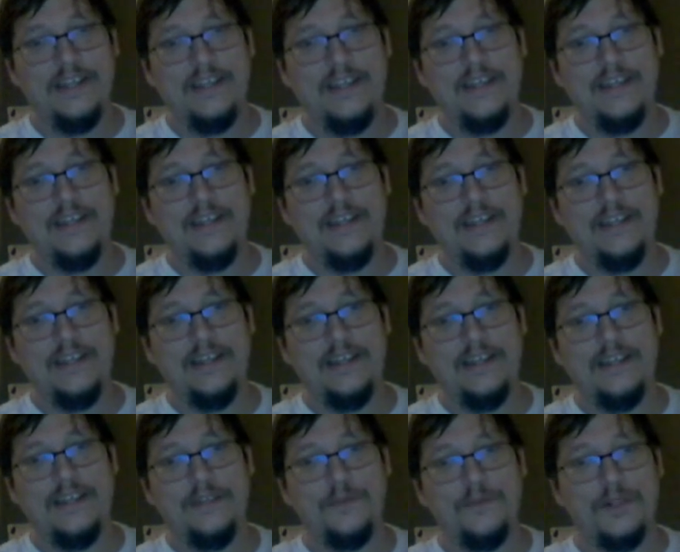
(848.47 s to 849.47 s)

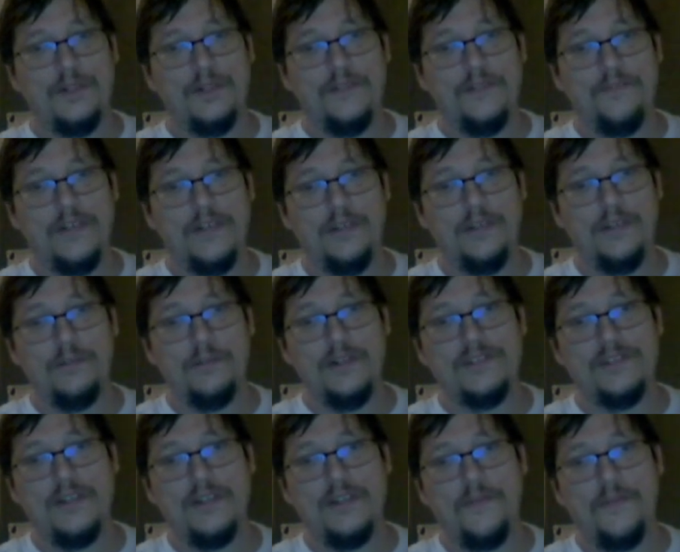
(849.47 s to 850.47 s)
And one of them finally
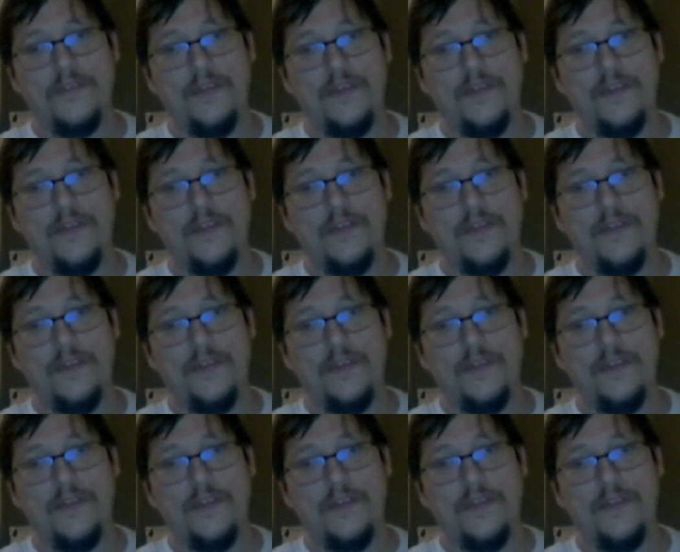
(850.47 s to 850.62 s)
brings up that